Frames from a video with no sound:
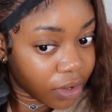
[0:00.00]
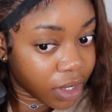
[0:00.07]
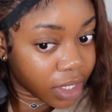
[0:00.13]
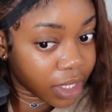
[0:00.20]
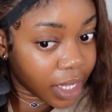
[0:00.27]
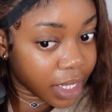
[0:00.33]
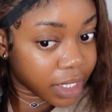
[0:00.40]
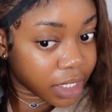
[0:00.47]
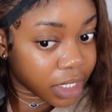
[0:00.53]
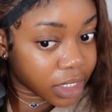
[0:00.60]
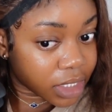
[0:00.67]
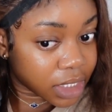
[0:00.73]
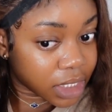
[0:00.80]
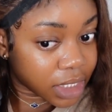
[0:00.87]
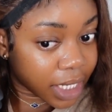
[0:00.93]
You can like
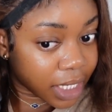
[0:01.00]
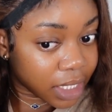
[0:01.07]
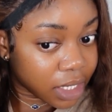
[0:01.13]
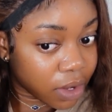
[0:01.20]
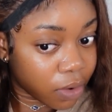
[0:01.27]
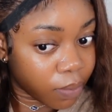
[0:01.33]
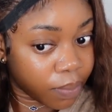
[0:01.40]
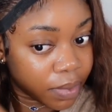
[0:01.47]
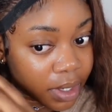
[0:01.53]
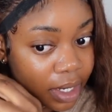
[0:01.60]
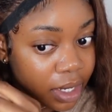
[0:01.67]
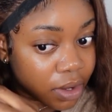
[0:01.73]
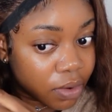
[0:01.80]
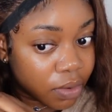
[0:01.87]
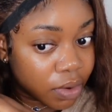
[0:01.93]
slightly open
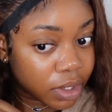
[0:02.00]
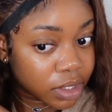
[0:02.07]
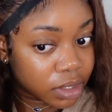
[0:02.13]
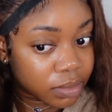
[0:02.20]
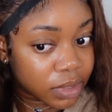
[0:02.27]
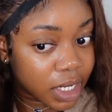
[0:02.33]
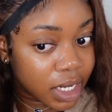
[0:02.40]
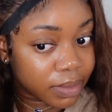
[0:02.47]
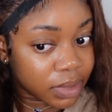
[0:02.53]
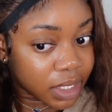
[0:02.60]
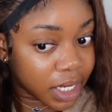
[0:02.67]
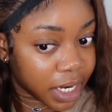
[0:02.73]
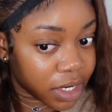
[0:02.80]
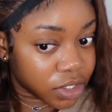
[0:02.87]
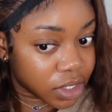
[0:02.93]
it, or sometimes
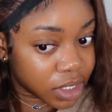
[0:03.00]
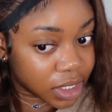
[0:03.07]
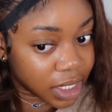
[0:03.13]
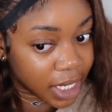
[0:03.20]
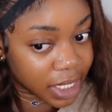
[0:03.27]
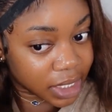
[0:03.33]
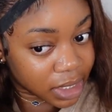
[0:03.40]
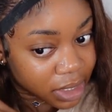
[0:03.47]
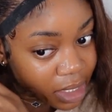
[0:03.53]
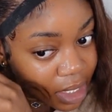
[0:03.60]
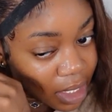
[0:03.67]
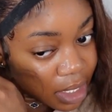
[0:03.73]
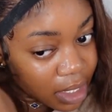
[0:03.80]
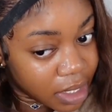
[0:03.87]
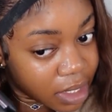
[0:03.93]
the hair just slides.
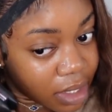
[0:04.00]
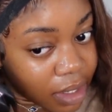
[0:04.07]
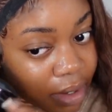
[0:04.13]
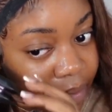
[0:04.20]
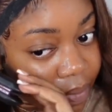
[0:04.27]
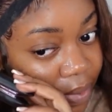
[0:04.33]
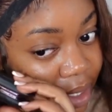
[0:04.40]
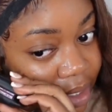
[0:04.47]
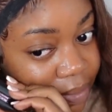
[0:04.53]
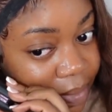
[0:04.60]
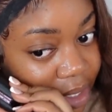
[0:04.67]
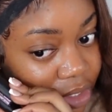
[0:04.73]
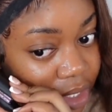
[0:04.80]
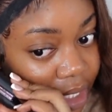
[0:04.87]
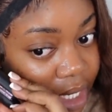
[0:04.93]
But
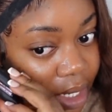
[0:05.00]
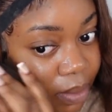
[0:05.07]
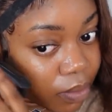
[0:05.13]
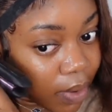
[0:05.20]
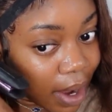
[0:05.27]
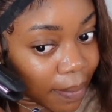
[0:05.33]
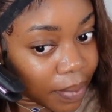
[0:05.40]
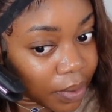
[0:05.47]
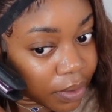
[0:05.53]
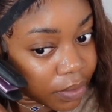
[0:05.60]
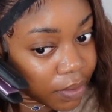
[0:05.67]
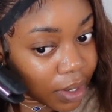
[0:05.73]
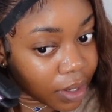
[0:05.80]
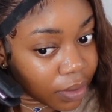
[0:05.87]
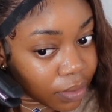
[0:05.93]
make sure I keep wrapping it
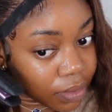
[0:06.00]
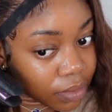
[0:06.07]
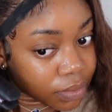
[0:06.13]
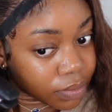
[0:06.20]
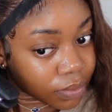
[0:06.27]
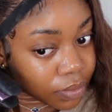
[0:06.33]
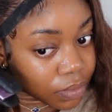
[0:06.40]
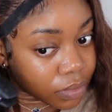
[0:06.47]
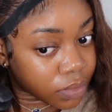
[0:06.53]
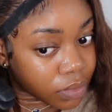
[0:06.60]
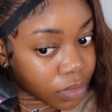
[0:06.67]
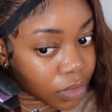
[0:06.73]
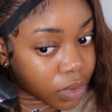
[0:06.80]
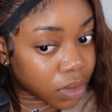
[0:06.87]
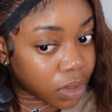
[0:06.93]
around.
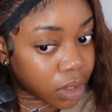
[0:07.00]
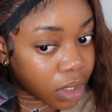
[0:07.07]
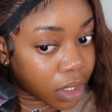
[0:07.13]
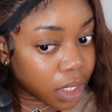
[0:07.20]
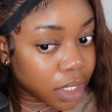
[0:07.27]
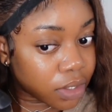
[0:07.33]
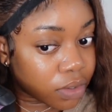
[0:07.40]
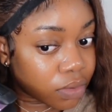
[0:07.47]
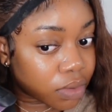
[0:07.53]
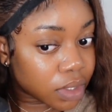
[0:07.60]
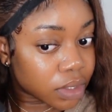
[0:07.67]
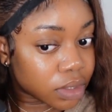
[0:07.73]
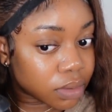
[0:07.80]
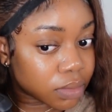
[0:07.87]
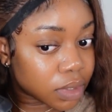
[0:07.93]
I do
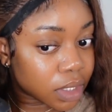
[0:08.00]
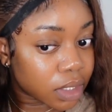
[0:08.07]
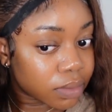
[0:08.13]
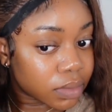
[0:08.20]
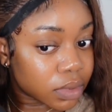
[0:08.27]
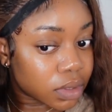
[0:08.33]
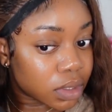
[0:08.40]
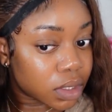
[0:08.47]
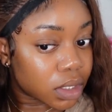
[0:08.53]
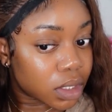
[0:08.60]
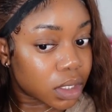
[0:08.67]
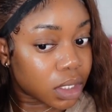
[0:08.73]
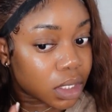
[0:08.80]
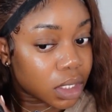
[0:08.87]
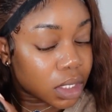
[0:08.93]
this sometimes,
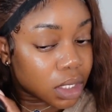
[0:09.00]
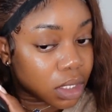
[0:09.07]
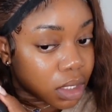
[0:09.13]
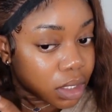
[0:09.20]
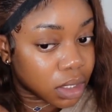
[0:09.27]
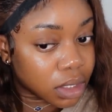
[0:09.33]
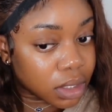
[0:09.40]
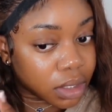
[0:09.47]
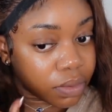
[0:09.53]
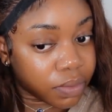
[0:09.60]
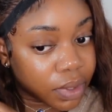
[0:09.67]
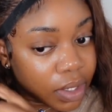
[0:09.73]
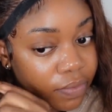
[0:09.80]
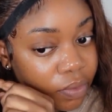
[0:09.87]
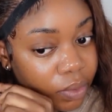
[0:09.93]

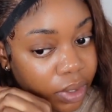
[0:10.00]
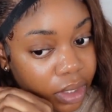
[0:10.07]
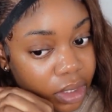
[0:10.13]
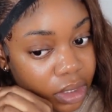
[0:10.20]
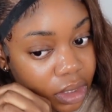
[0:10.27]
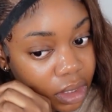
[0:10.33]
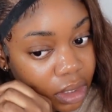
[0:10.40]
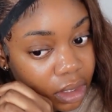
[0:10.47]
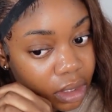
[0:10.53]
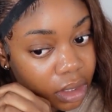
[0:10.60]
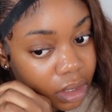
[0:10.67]
whatever works.